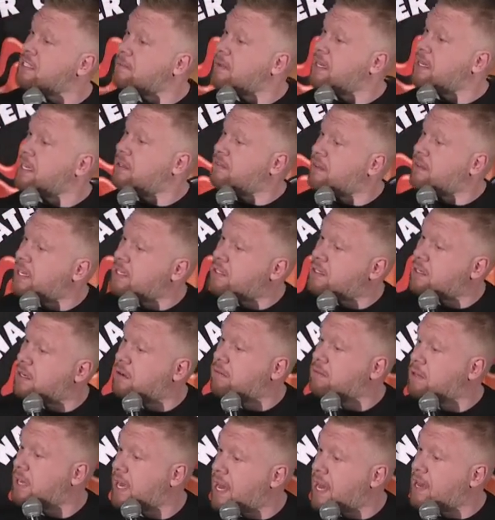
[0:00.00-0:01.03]
you, Rach. You're
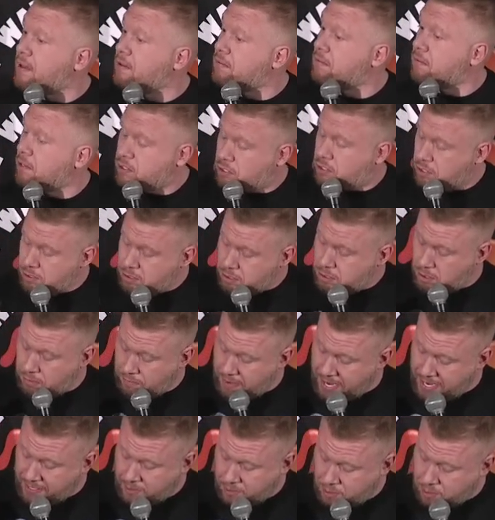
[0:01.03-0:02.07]
okay. What you do,
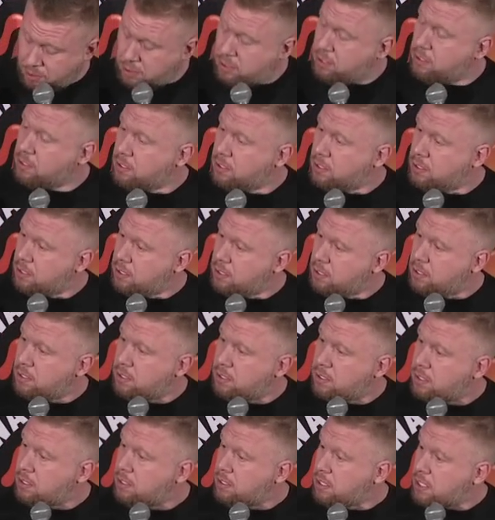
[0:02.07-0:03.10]
Rach?
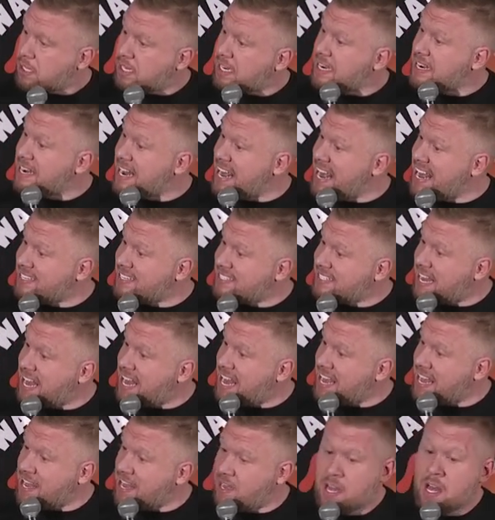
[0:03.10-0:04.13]
You're a nurse, are
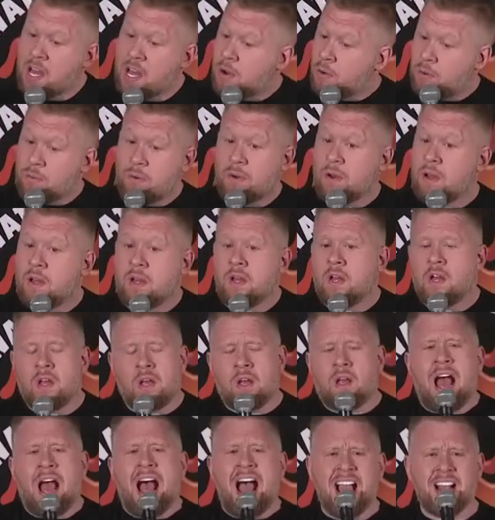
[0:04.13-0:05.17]
you?
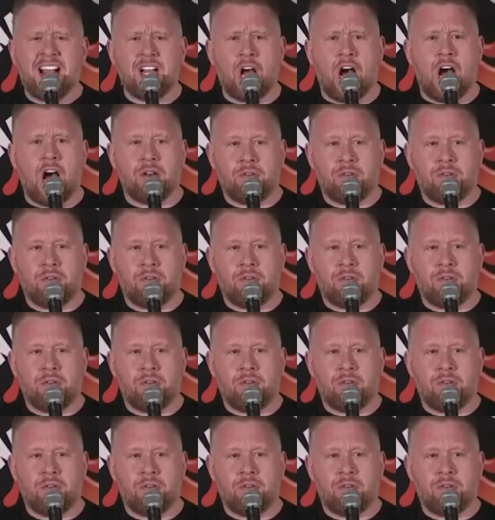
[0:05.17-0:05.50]
Hang on.